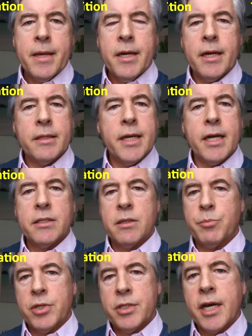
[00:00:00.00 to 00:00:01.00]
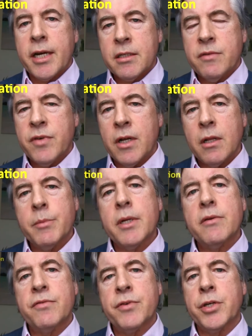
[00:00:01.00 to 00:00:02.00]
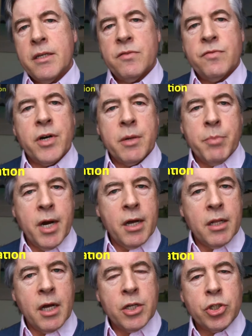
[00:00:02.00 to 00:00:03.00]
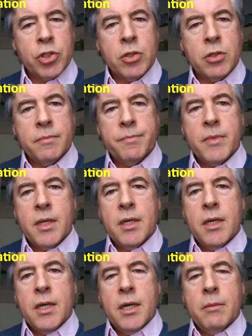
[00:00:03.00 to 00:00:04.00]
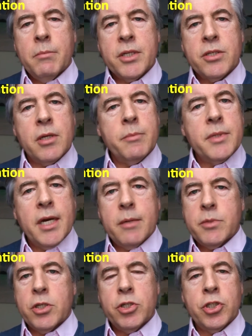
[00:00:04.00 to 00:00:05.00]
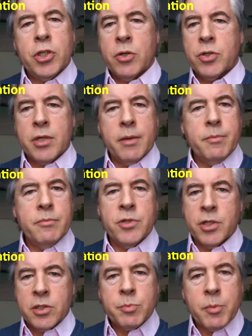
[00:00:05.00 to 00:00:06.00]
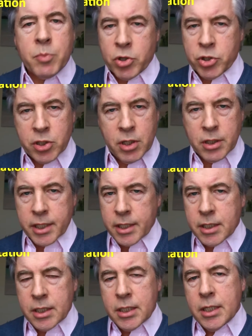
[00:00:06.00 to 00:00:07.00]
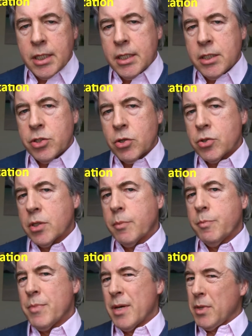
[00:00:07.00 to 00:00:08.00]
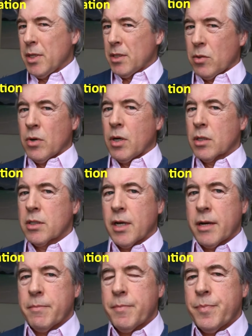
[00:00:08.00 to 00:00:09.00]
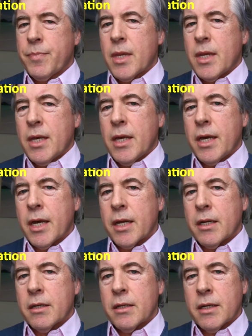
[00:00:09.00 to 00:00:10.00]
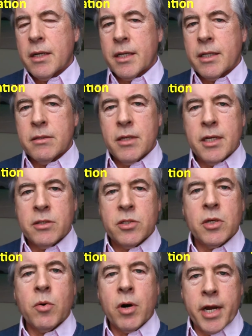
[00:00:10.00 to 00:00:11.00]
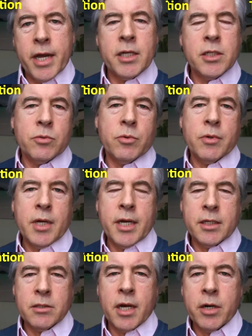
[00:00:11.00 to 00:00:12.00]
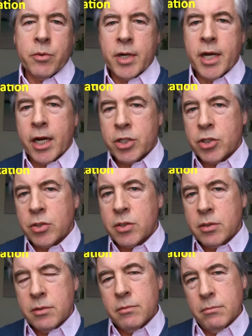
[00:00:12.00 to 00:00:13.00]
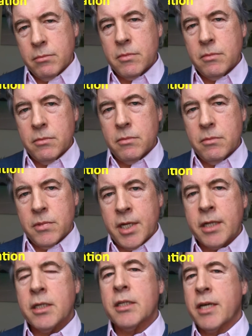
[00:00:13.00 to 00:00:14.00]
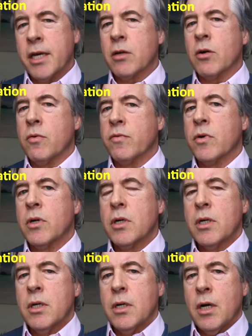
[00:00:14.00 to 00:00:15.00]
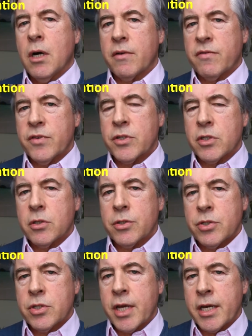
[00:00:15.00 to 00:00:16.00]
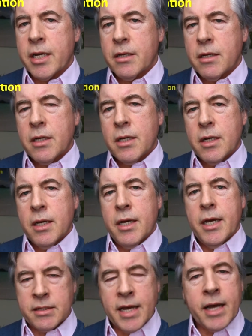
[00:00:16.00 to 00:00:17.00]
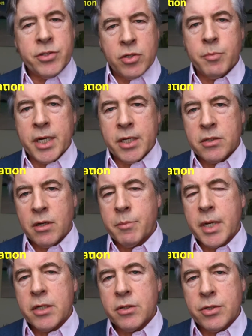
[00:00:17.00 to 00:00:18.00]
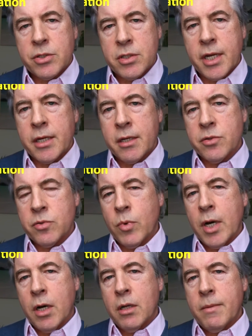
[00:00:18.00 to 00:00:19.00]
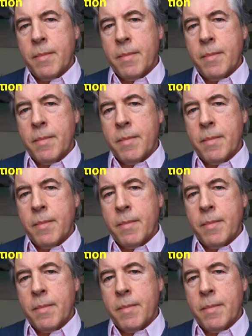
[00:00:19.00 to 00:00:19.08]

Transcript: And that's a protective element for you. It's very biological. But sometimes it shows up disproportionately, shows up maybe wrong time. And so our anxiety reactions tend to take over our physical state, exacerbates our mental state as well.